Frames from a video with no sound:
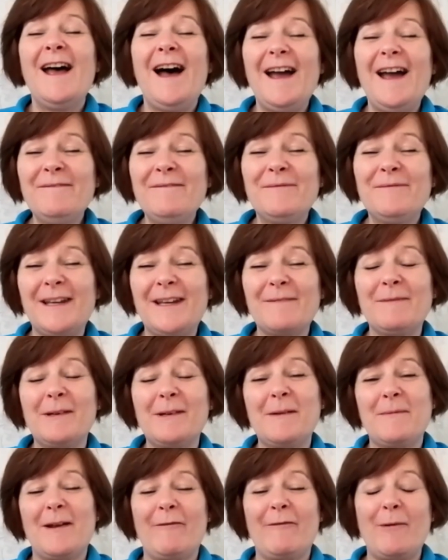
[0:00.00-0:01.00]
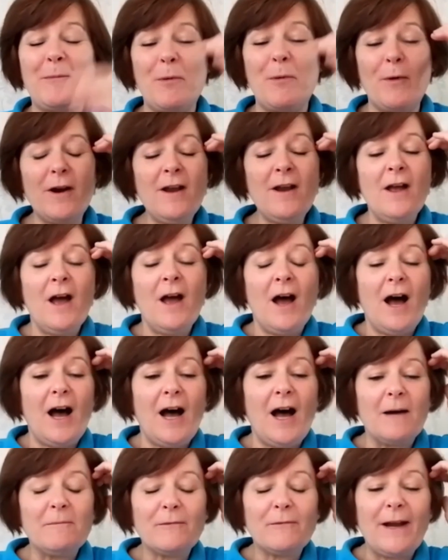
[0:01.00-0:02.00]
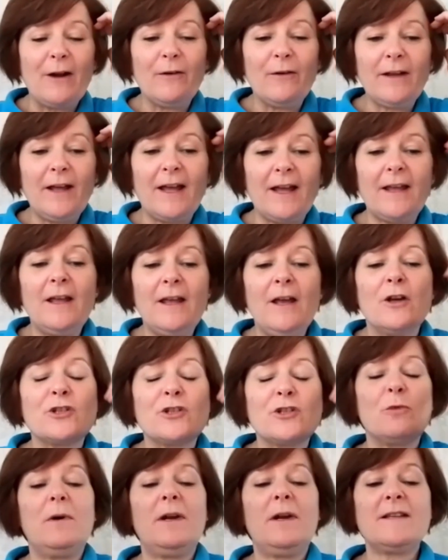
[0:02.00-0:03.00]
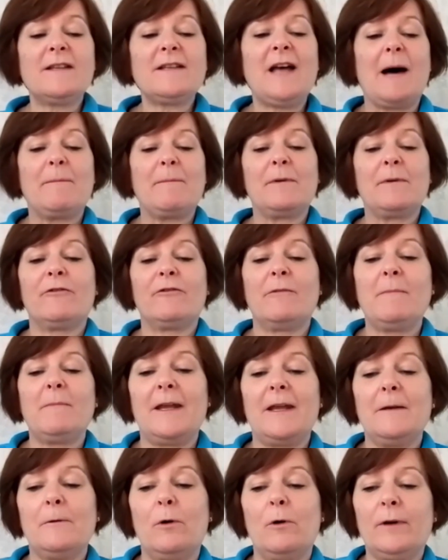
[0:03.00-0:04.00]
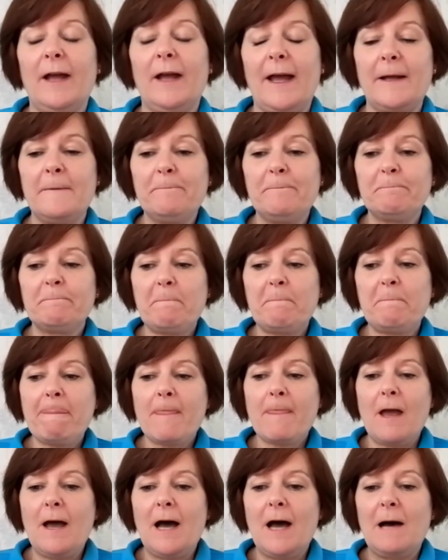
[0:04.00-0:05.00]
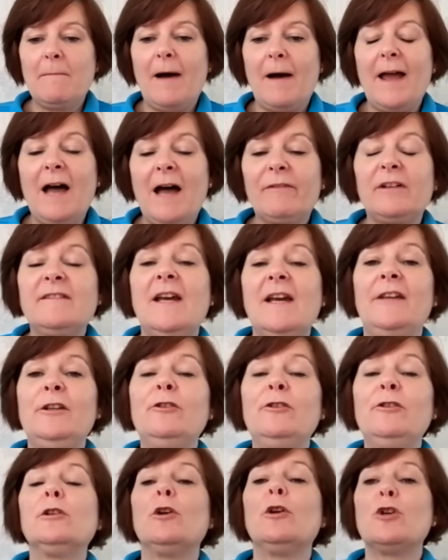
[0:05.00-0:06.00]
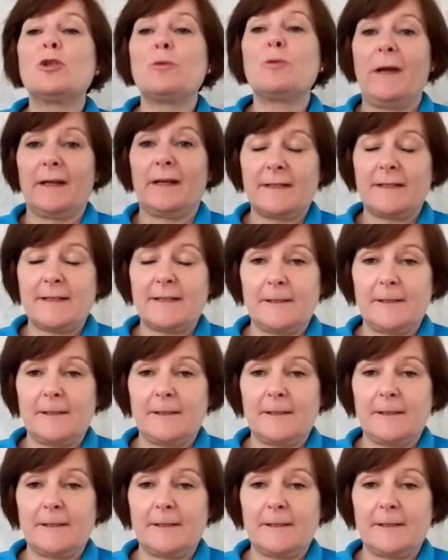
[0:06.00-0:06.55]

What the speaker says: I'm becoming a bit of a bore. Right, okay. So what has happened for me? Okay, I have continued to lose weight.